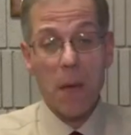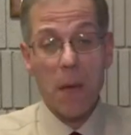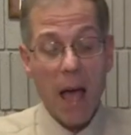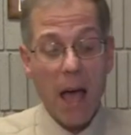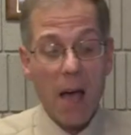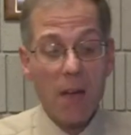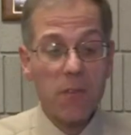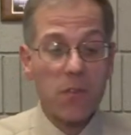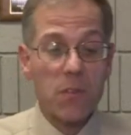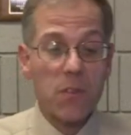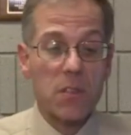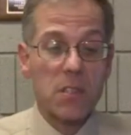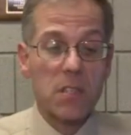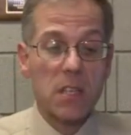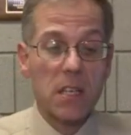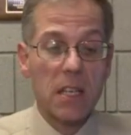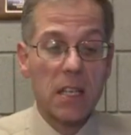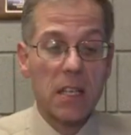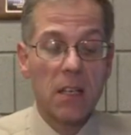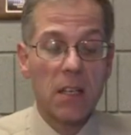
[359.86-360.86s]
behalf of the
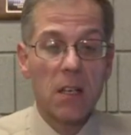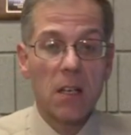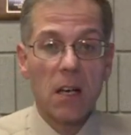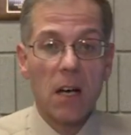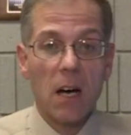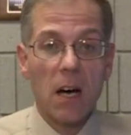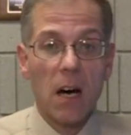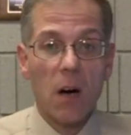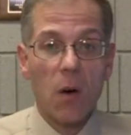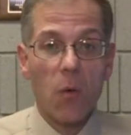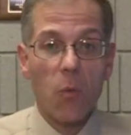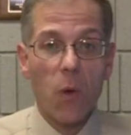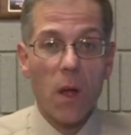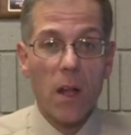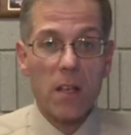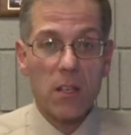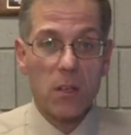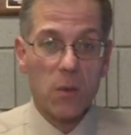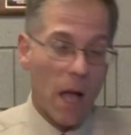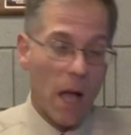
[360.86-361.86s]
city uh,
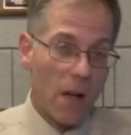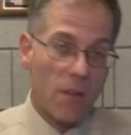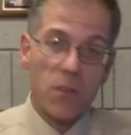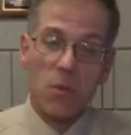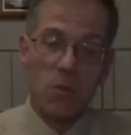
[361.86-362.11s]
when you have